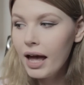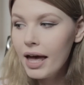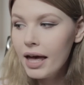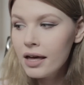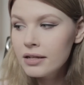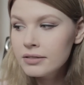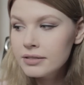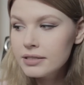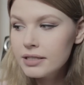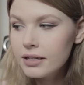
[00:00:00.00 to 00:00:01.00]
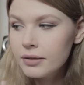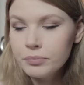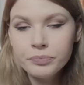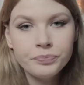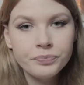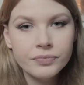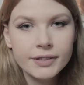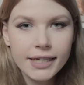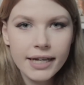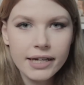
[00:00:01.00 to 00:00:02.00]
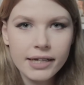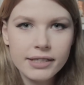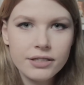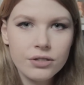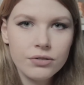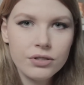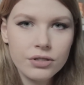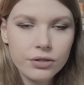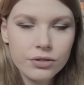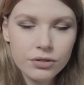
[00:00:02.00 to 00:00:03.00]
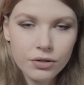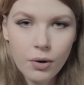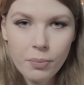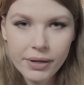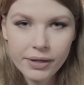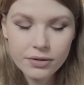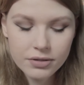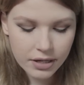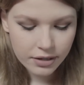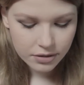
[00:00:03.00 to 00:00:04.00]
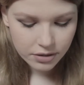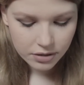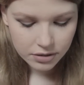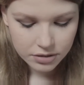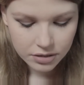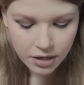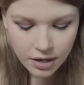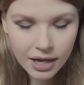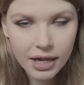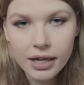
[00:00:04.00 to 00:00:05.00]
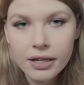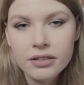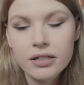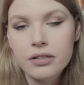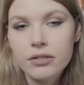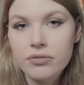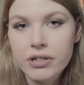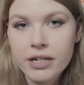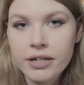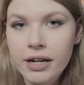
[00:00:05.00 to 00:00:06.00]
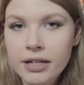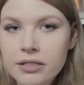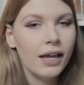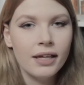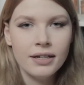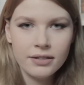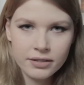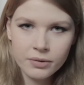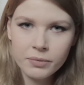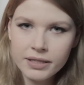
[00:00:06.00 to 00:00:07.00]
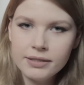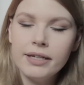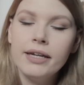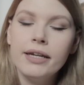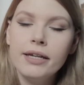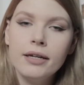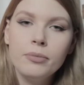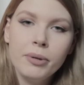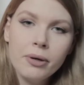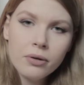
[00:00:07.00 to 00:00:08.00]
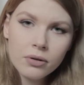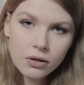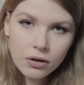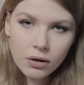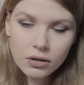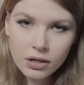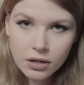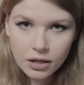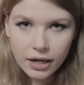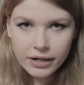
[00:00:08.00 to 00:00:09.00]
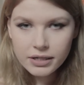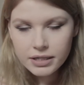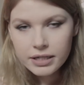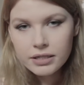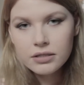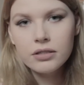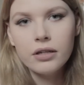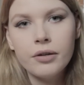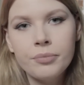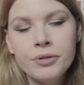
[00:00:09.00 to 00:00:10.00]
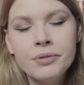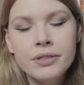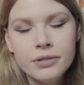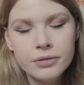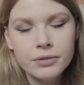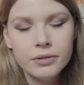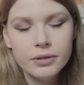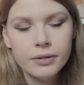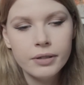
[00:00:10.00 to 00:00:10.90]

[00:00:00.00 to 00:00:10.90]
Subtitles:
And it suits also pale skin colors, and that is really nice. And I think with a pale color like this, you need to